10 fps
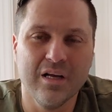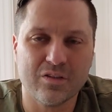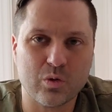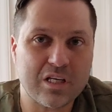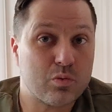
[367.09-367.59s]

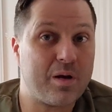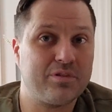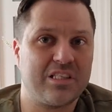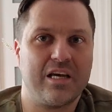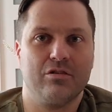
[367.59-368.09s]
So that's why I'm
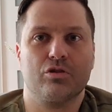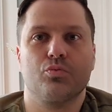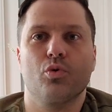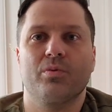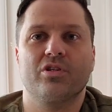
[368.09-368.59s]
saying there's
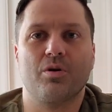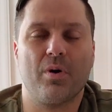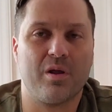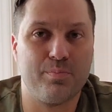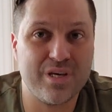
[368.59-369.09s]
rumors
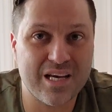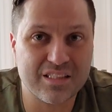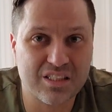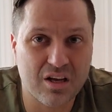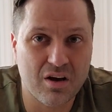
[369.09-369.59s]
about a
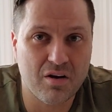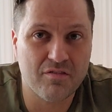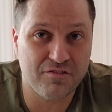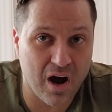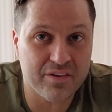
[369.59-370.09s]

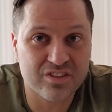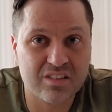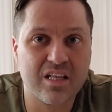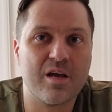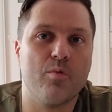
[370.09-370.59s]
PS5
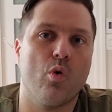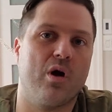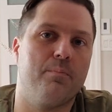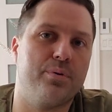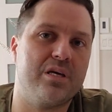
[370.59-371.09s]
Slim or
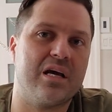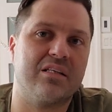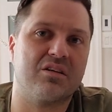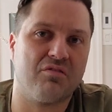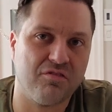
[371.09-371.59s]
a
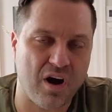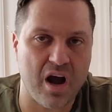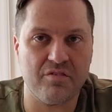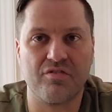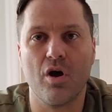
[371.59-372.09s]

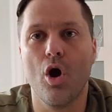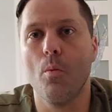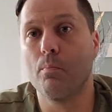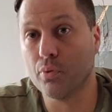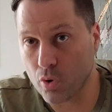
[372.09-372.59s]
PS5
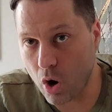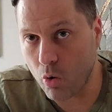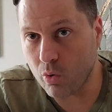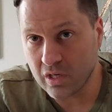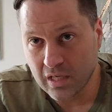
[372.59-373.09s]

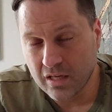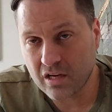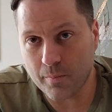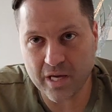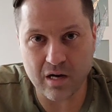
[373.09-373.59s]
Pro
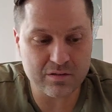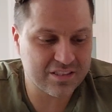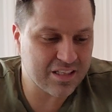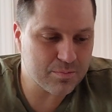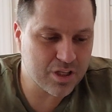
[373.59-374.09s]
coming out
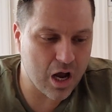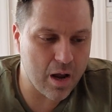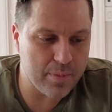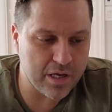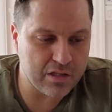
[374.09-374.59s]

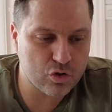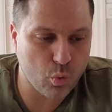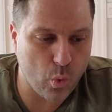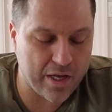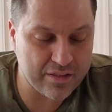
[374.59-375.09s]
sometime in
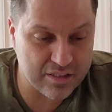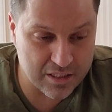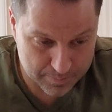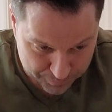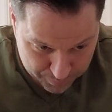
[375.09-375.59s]

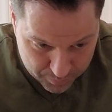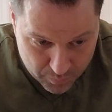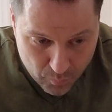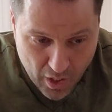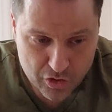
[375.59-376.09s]

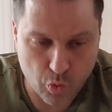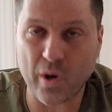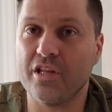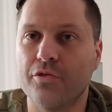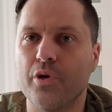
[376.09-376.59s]

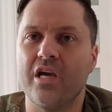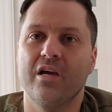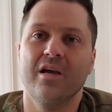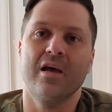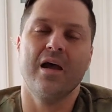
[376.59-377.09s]
2023.
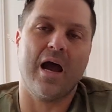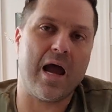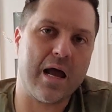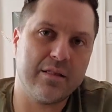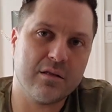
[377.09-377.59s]

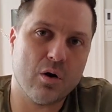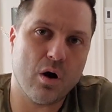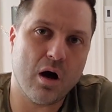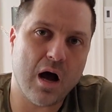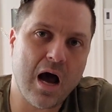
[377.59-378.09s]
And
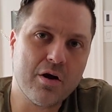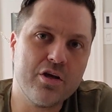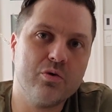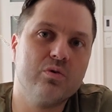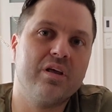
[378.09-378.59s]
how do
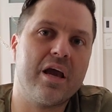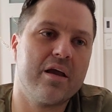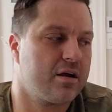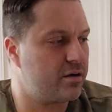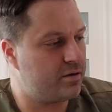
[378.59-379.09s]
you
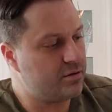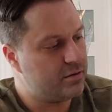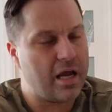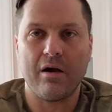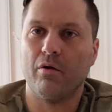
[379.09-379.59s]
take,
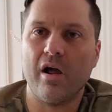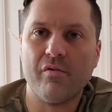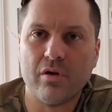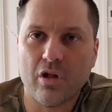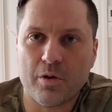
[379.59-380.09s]
a
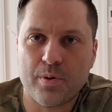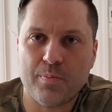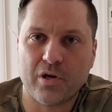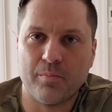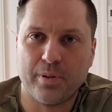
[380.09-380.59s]
lot of
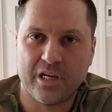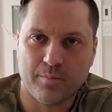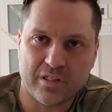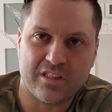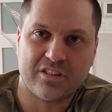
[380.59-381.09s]
people are complaining
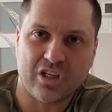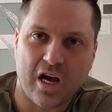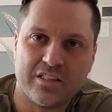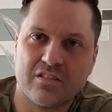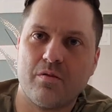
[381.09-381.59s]
about the
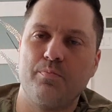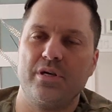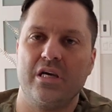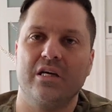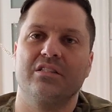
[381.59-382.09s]
size of the
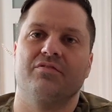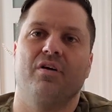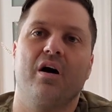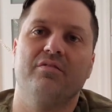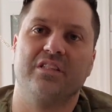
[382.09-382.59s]

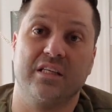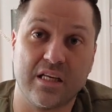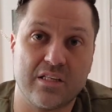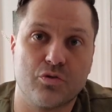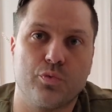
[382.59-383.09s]
PS5, saying
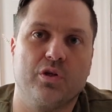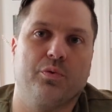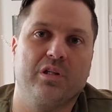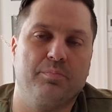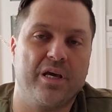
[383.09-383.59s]
that it's really,
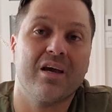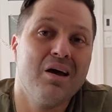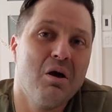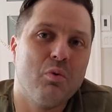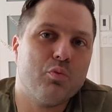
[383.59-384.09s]
really big.
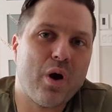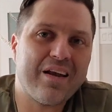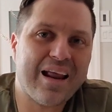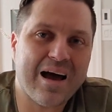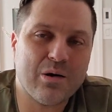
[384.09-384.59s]
Well, right
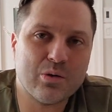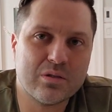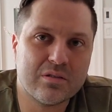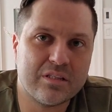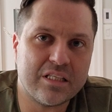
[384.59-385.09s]
now,
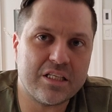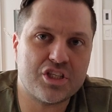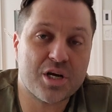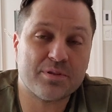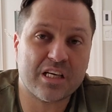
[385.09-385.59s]
the
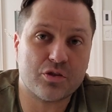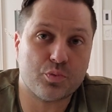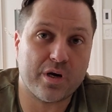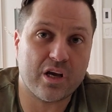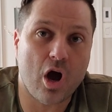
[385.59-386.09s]
chipset is
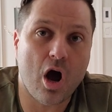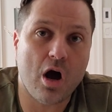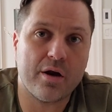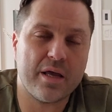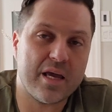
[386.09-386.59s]
running
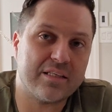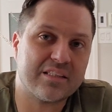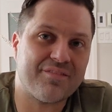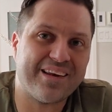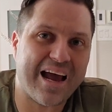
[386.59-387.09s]
on a
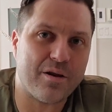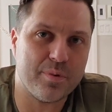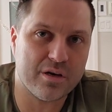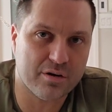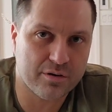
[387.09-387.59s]

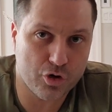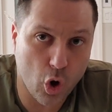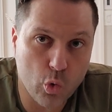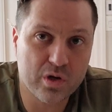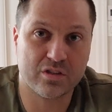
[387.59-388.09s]
7nm
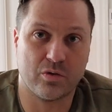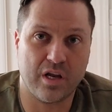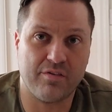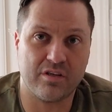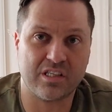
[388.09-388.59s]
node, so
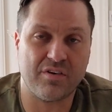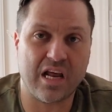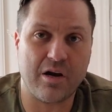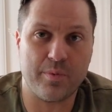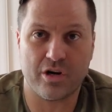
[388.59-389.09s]

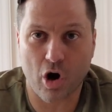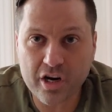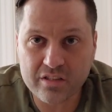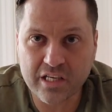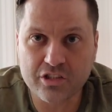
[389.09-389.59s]
7nm
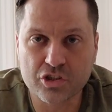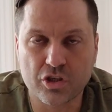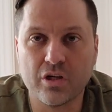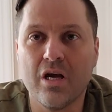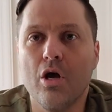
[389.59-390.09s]

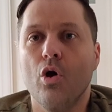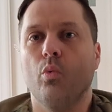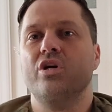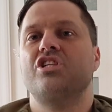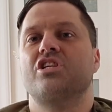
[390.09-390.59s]
architecture,
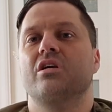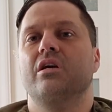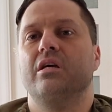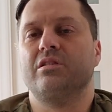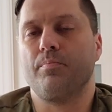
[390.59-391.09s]
which
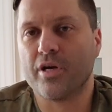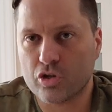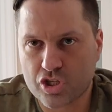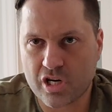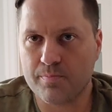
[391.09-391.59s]
is a bigger
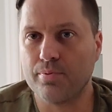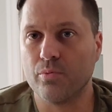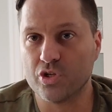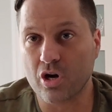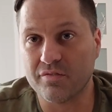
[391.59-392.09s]
chip,
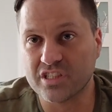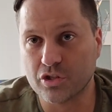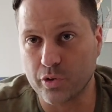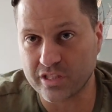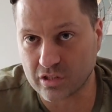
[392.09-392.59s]
which obviously
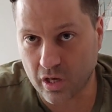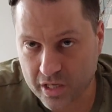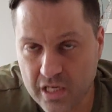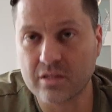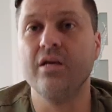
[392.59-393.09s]
creates a lot of
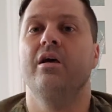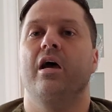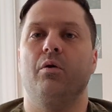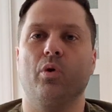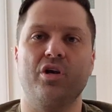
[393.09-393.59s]
heat.
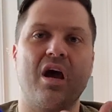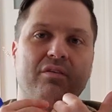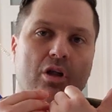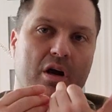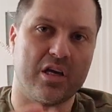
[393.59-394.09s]
And when you have a
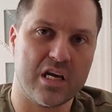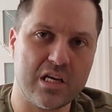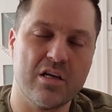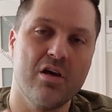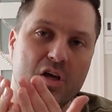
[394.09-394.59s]
lot of
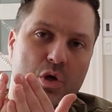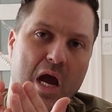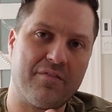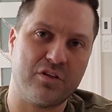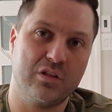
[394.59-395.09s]
heat, you
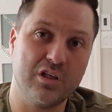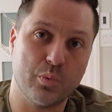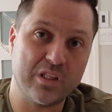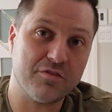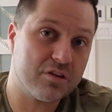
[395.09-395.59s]
have to deal
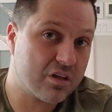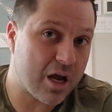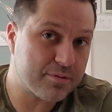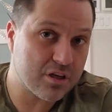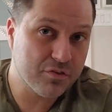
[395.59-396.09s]
with different
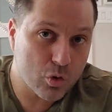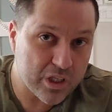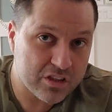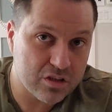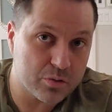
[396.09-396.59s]
types of
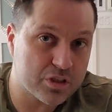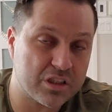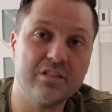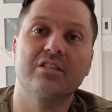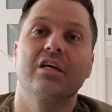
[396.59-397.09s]
cooling
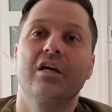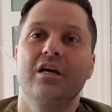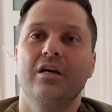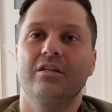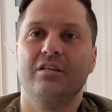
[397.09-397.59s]
solutions
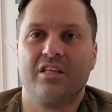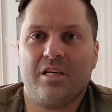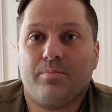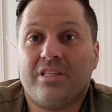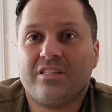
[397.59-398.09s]
to
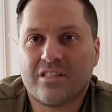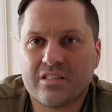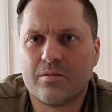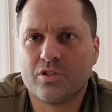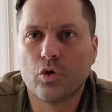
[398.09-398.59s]
keep these
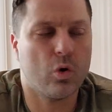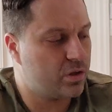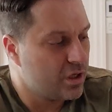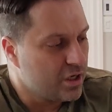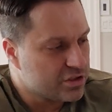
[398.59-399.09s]
systems
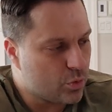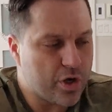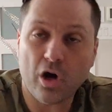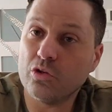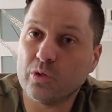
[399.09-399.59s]
cool. So we
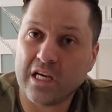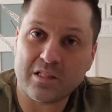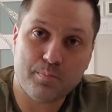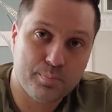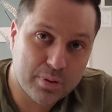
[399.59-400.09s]
all know that
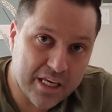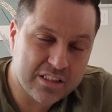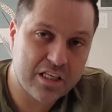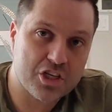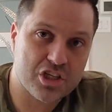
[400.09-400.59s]
the
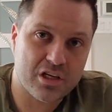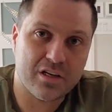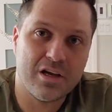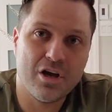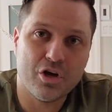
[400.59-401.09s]

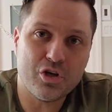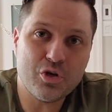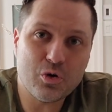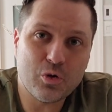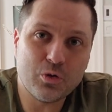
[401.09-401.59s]
PlayStation
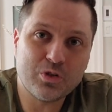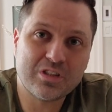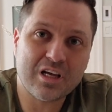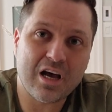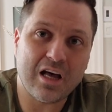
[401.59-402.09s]

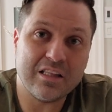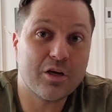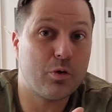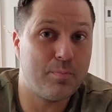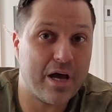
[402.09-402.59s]
used
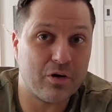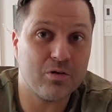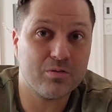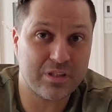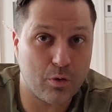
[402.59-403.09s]
liquid
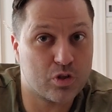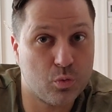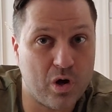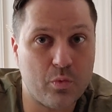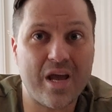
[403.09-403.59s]
metal. That was
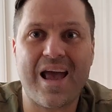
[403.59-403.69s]
one way.